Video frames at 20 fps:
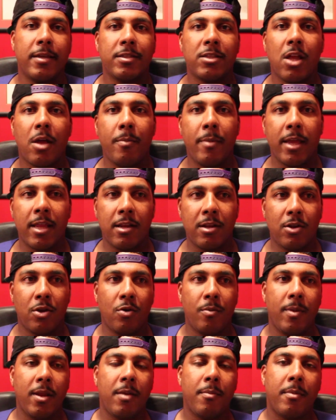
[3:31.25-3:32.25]
I started making a
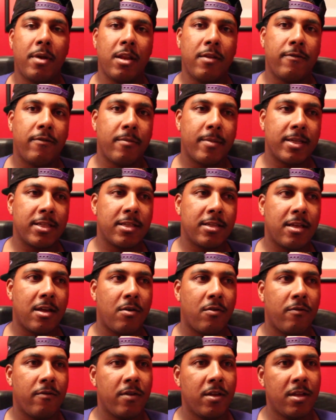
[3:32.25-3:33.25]
little bit of money for
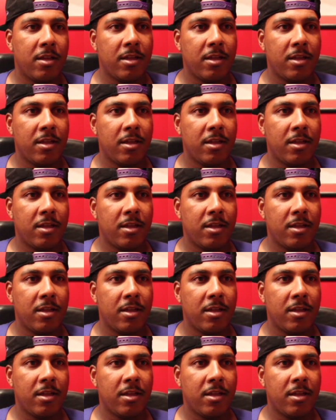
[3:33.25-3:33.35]
myself.